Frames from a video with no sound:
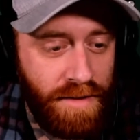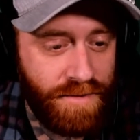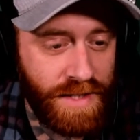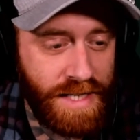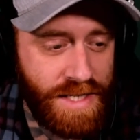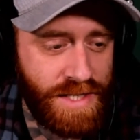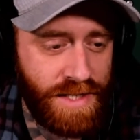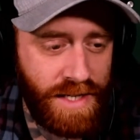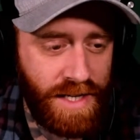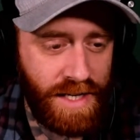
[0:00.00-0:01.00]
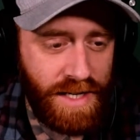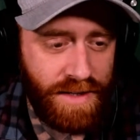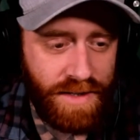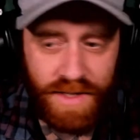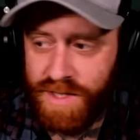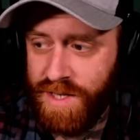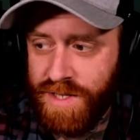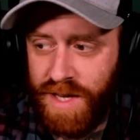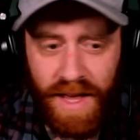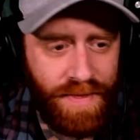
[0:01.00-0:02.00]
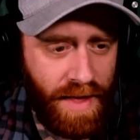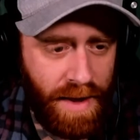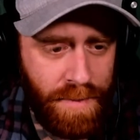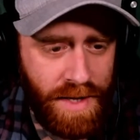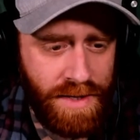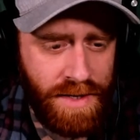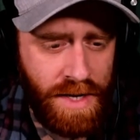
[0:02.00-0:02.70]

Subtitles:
felicity consists in them,